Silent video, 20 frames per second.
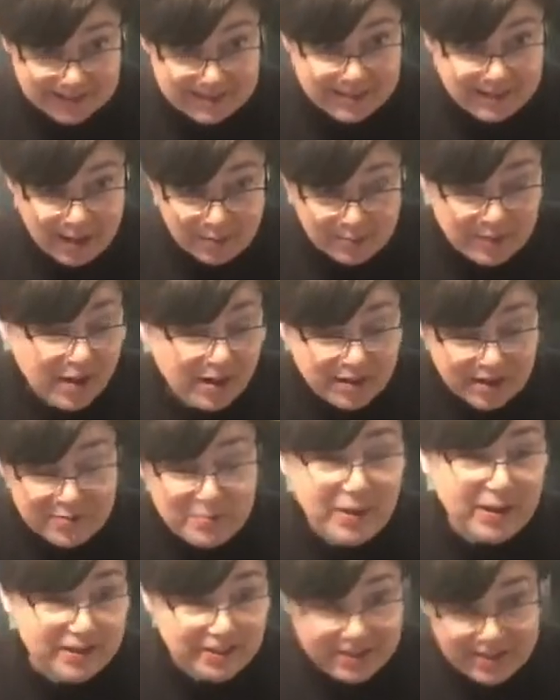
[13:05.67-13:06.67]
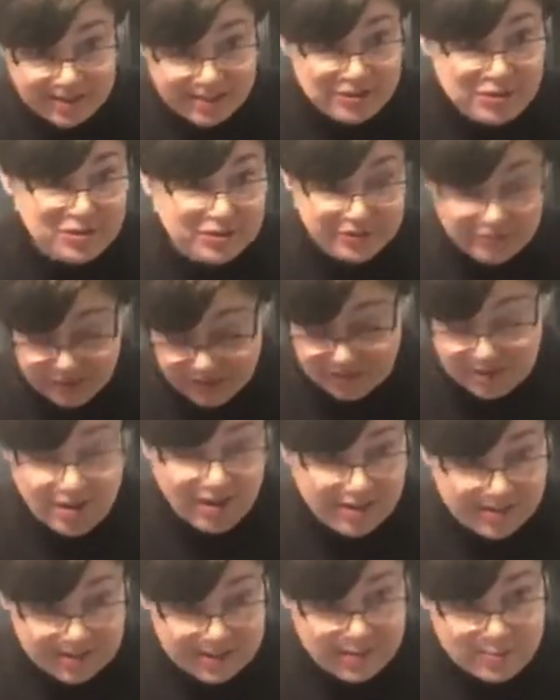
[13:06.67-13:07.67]
I'm talking about quiche and
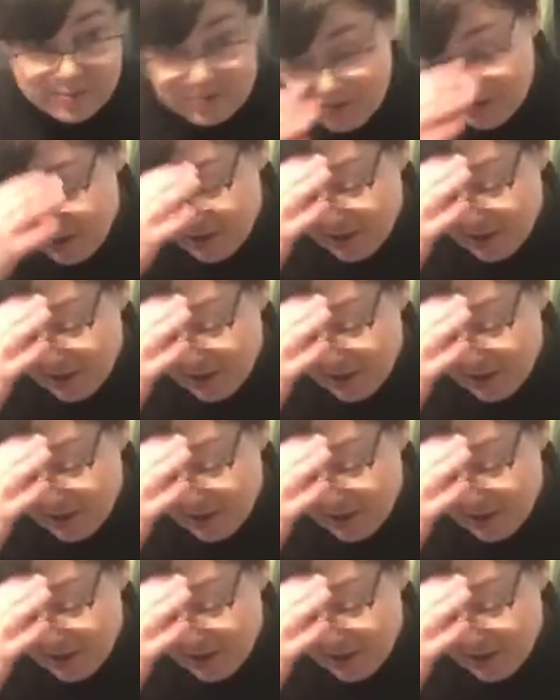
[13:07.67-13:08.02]
frittatas, I'm sorry.